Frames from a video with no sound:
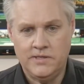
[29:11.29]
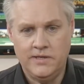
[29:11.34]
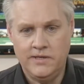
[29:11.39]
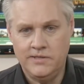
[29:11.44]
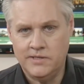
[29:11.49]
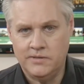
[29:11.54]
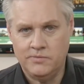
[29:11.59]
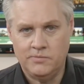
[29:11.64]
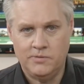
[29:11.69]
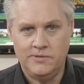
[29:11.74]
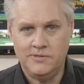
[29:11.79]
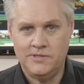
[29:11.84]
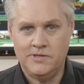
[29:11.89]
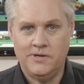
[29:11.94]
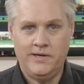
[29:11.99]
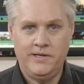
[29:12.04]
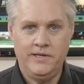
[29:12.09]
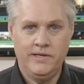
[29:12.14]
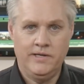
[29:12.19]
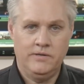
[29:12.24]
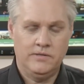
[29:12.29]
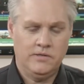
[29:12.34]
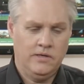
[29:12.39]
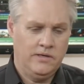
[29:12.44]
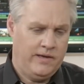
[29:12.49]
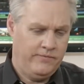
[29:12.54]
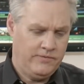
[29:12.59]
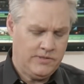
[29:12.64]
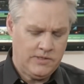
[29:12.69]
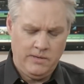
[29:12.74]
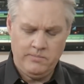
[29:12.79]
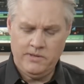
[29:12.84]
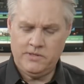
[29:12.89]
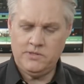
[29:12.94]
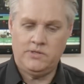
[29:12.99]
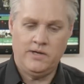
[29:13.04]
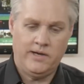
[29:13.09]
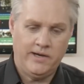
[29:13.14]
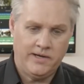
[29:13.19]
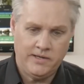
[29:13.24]
sensor that we're designing and it's going to have so much
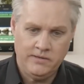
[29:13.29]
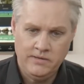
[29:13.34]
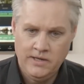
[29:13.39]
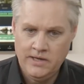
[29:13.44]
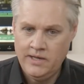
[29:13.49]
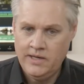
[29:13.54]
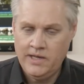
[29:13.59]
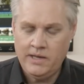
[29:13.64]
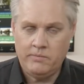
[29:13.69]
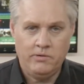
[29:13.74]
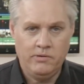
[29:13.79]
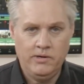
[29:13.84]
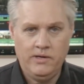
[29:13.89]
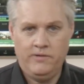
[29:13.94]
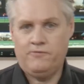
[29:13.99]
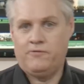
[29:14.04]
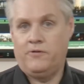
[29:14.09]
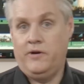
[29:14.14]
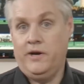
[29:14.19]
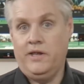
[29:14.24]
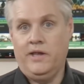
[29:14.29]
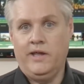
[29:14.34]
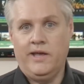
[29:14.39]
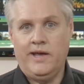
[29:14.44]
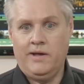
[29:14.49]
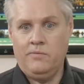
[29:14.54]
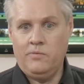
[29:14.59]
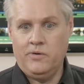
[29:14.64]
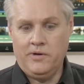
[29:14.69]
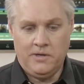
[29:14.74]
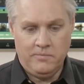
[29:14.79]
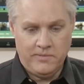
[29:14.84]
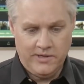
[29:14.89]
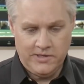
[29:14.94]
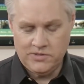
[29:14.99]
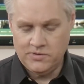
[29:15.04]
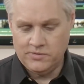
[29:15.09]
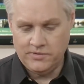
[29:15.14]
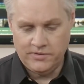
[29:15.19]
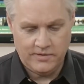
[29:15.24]
data, and we're really freaking out wanting to make
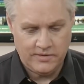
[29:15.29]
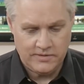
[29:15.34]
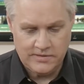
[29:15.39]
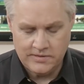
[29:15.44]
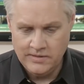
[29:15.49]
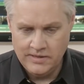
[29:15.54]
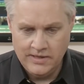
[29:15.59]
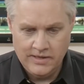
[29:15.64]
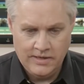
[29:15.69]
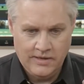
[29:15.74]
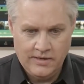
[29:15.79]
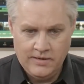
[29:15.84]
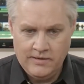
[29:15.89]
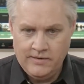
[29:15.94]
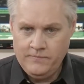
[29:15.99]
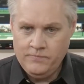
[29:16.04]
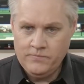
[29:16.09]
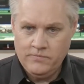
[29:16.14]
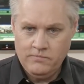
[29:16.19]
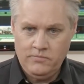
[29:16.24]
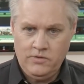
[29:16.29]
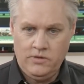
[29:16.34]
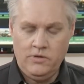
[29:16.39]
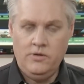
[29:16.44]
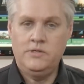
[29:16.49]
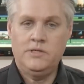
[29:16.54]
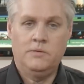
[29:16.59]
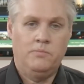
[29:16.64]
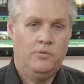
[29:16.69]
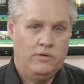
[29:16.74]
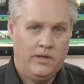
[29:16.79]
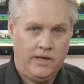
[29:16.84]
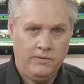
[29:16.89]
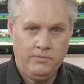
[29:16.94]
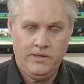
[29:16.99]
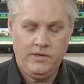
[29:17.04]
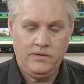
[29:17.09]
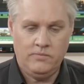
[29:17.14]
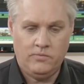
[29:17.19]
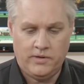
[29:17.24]
sure that it's usable. Like we
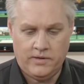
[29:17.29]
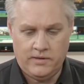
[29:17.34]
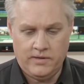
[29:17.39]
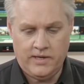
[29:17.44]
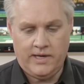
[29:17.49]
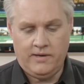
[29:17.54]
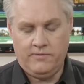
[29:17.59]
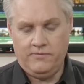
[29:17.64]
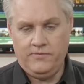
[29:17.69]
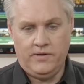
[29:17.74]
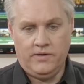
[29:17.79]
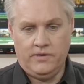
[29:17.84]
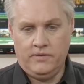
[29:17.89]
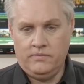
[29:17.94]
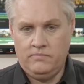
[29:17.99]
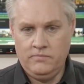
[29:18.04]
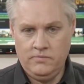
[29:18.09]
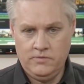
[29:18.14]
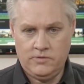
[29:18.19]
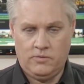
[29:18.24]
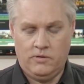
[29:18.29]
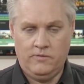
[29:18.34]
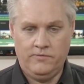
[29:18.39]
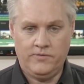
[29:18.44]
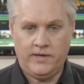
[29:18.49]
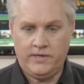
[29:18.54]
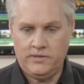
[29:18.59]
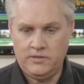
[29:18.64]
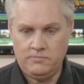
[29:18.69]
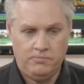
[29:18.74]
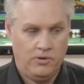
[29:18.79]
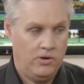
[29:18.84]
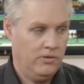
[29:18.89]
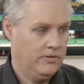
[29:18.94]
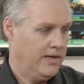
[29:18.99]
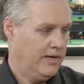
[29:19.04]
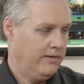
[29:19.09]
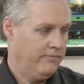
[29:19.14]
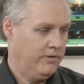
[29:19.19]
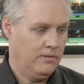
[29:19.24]
didn't want to have 12K just bog
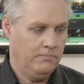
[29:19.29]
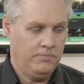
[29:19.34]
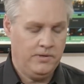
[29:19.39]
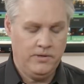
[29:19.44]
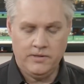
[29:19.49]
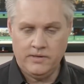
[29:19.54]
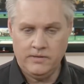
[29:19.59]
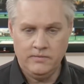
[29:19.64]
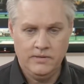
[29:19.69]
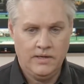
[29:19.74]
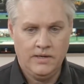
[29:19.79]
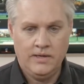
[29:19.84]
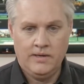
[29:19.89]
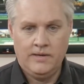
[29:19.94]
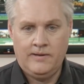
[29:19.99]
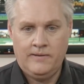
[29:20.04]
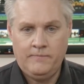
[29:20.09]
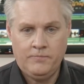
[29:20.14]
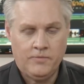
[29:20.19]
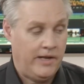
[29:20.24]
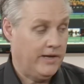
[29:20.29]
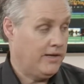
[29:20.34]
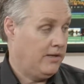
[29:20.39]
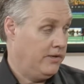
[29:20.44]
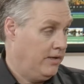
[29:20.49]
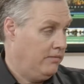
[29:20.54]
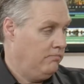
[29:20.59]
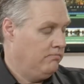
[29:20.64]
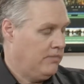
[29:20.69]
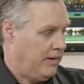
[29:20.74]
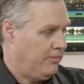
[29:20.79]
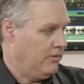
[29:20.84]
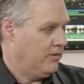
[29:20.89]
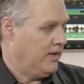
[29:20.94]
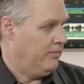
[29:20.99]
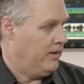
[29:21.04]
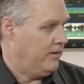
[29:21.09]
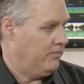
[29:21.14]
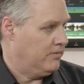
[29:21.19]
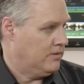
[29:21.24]
down every computer. Luckily Apple
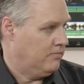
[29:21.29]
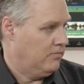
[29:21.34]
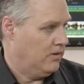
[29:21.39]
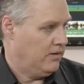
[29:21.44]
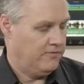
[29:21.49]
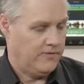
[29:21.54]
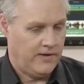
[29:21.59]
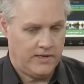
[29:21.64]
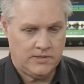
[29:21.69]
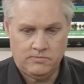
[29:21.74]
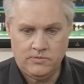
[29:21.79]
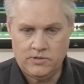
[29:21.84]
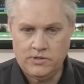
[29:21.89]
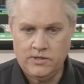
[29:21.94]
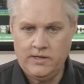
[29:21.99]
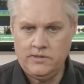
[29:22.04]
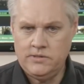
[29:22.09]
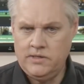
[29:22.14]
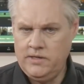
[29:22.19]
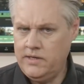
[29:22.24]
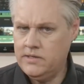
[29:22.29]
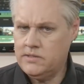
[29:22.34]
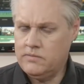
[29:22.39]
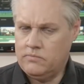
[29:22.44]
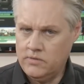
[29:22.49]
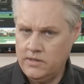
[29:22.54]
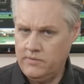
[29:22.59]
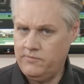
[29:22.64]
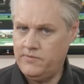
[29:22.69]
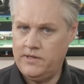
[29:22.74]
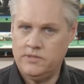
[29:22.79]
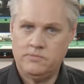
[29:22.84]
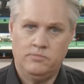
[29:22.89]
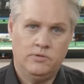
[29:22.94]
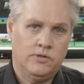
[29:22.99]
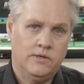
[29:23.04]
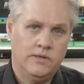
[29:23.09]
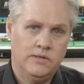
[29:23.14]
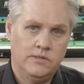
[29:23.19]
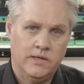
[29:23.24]
came out with some really fast machines and you get some really fast
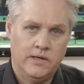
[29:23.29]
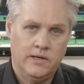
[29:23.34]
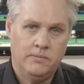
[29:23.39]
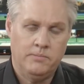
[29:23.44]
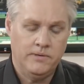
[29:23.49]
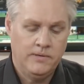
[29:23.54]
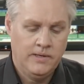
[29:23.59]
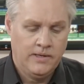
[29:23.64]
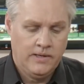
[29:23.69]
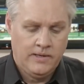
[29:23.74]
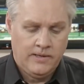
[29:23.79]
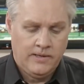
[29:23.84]
machines now. But